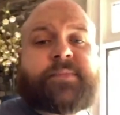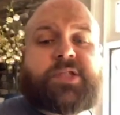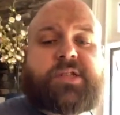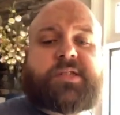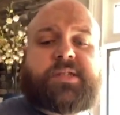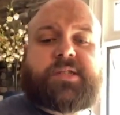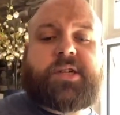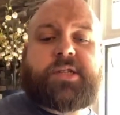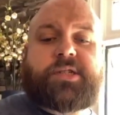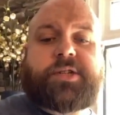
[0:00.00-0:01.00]
Jesus is
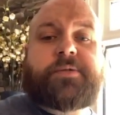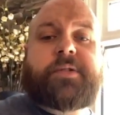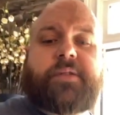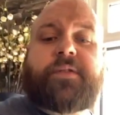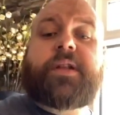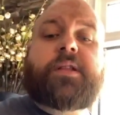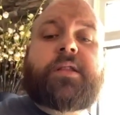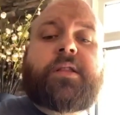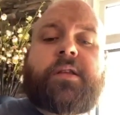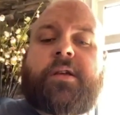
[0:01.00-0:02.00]
judging you if you
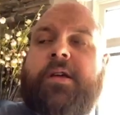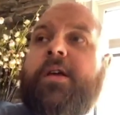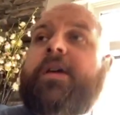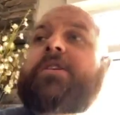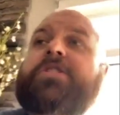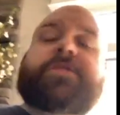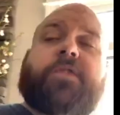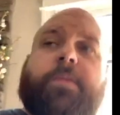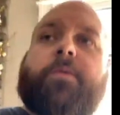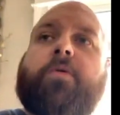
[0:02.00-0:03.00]
didn't. Just
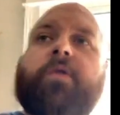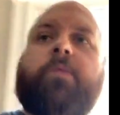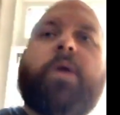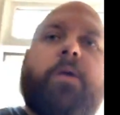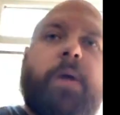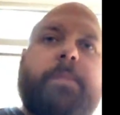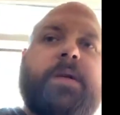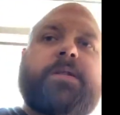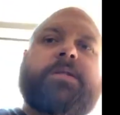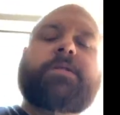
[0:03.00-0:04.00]
film me real quick while I wrap this.